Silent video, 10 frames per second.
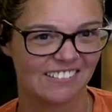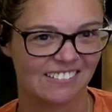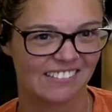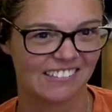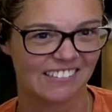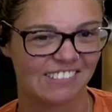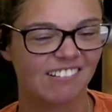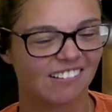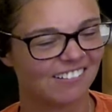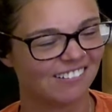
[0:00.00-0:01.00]

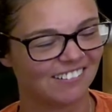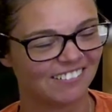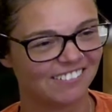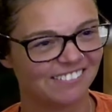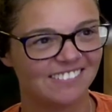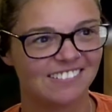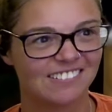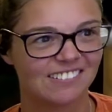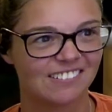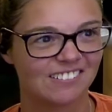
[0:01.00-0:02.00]

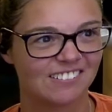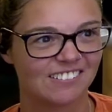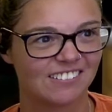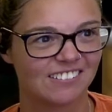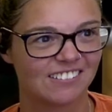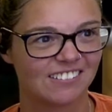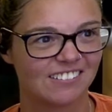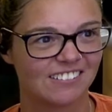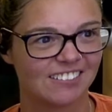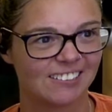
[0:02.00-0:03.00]
(silent)